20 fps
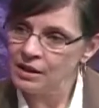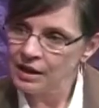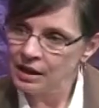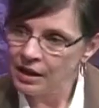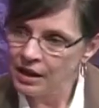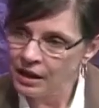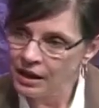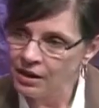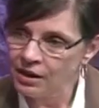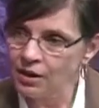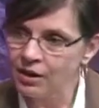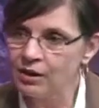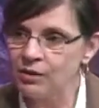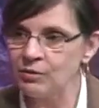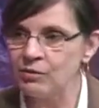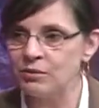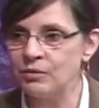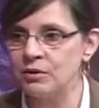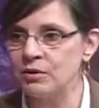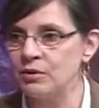add on a
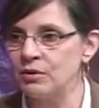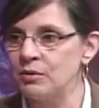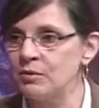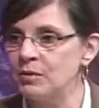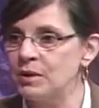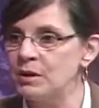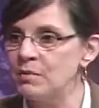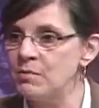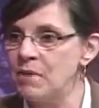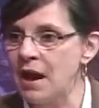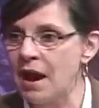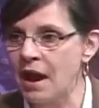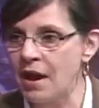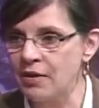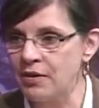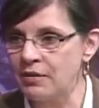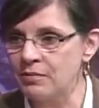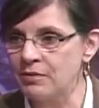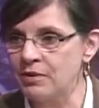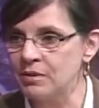room and a
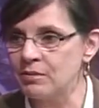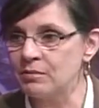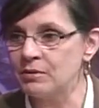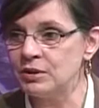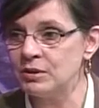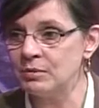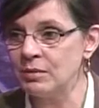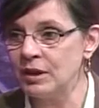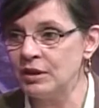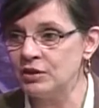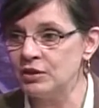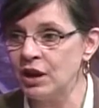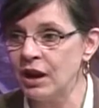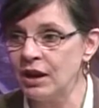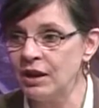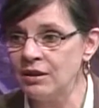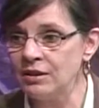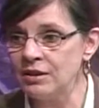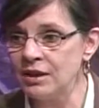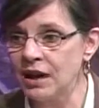bathroom to my
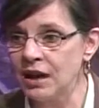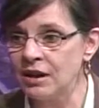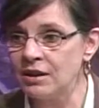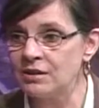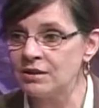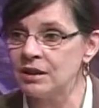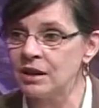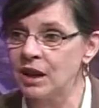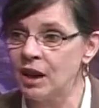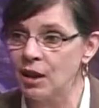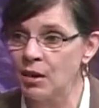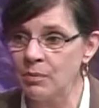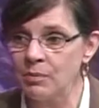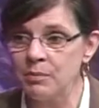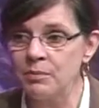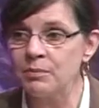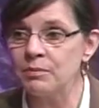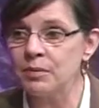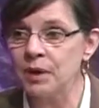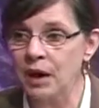child's house,
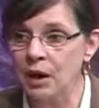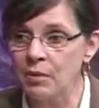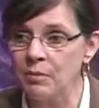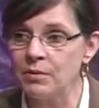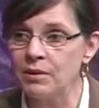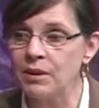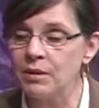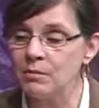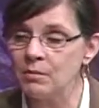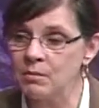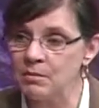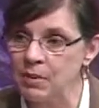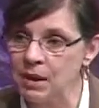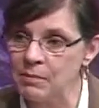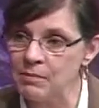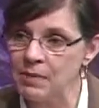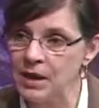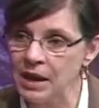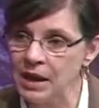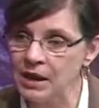help them by
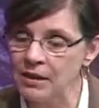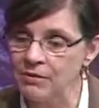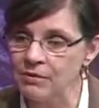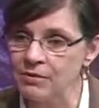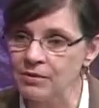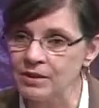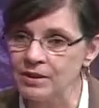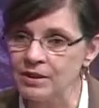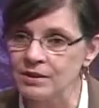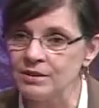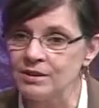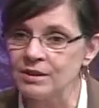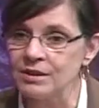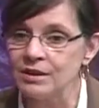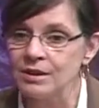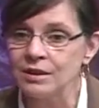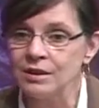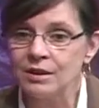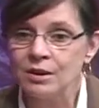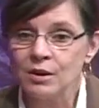paying for this
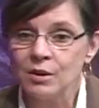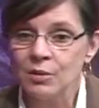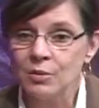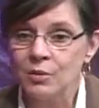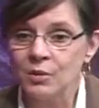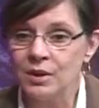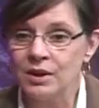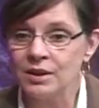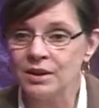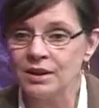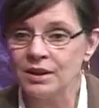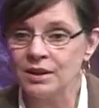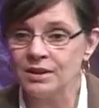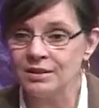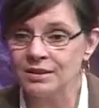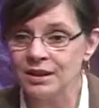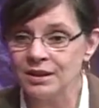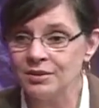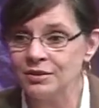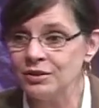with
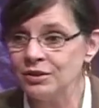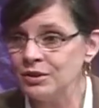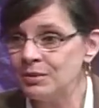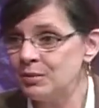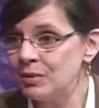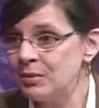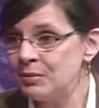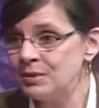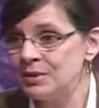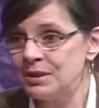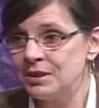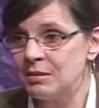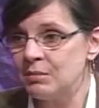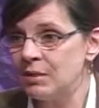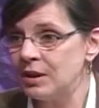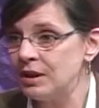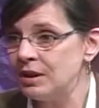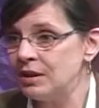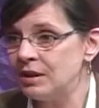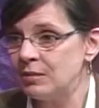essentially what was the
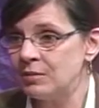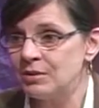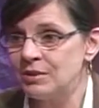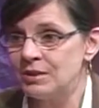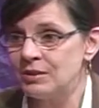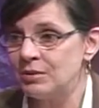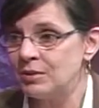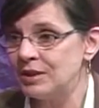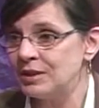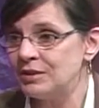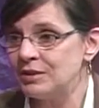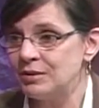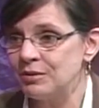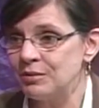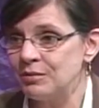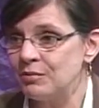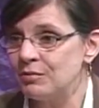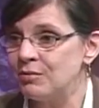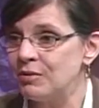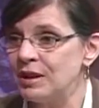money that was going to
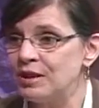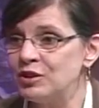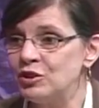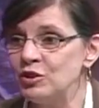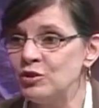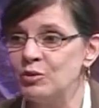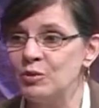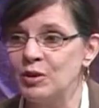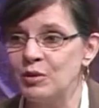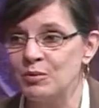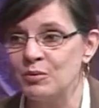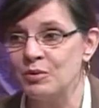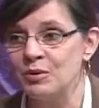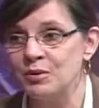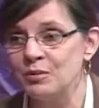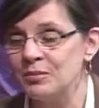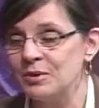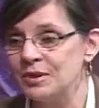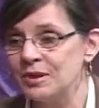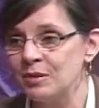rent you a
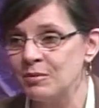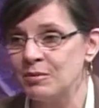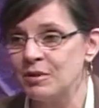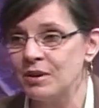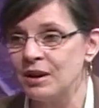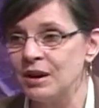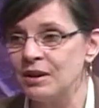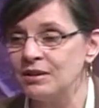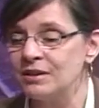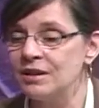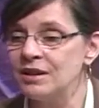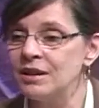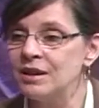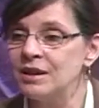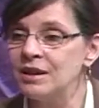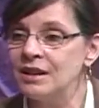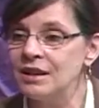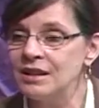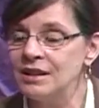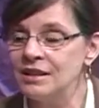room somewhere else.
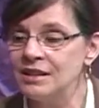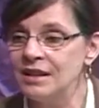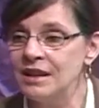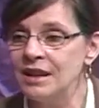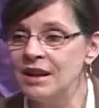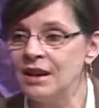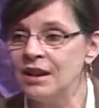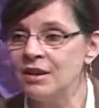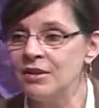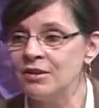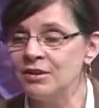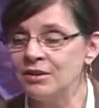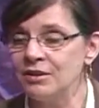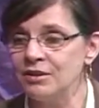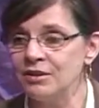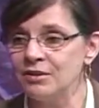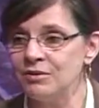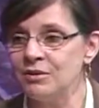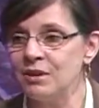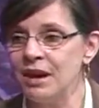Now
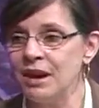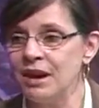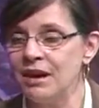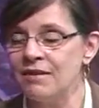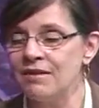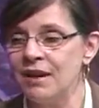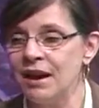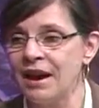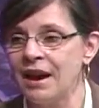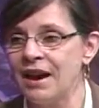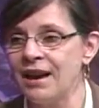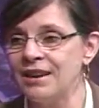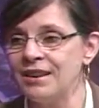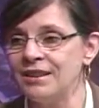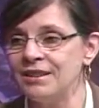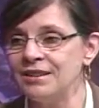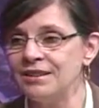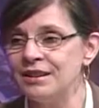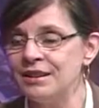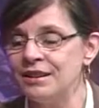you have
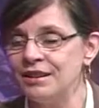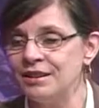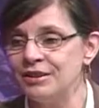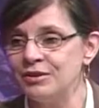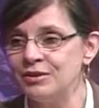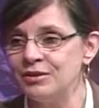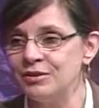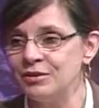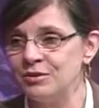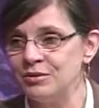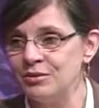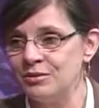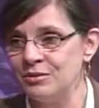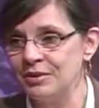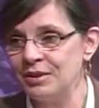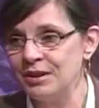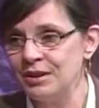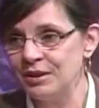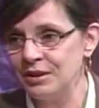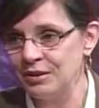added to
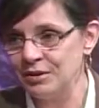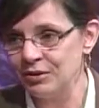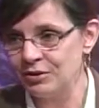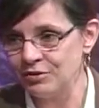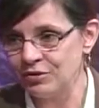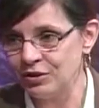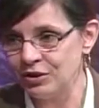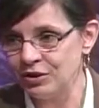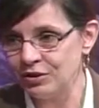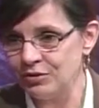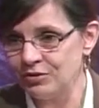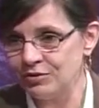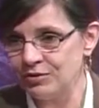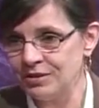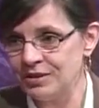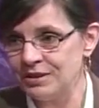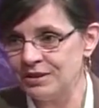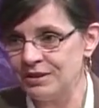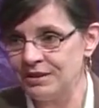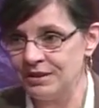your
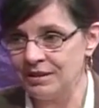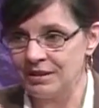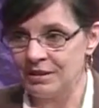children's